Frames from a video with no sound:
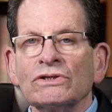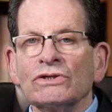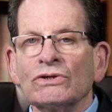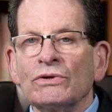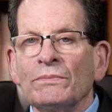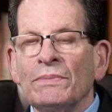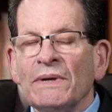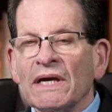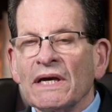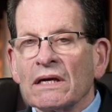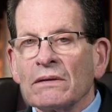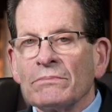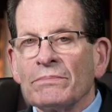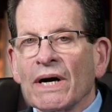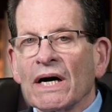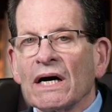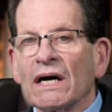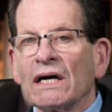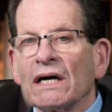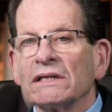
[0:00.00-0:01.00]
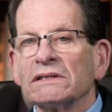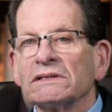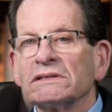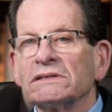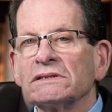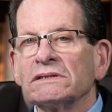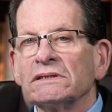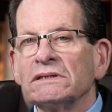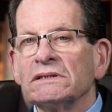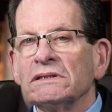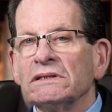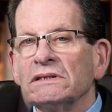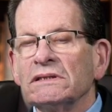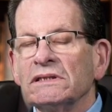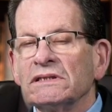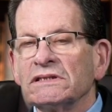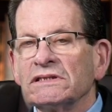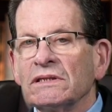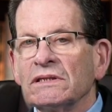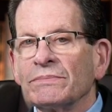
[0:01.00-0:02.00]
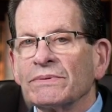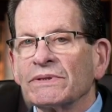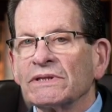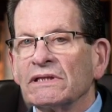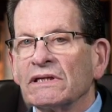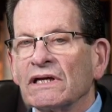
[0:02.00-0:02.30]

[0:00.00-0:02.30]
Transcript: Being in bonds is typically